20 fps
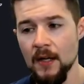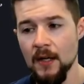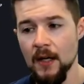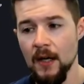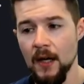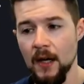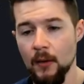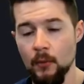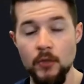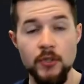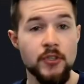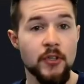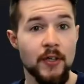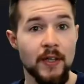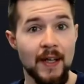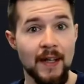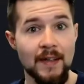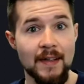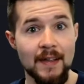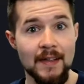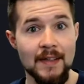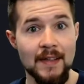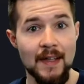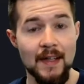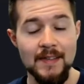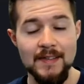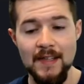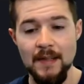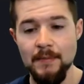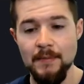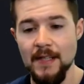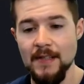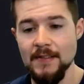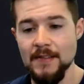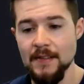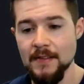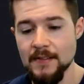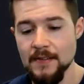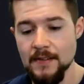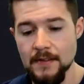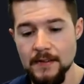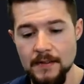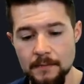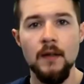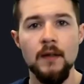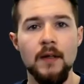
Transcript: we're still connecting it to that same test instance.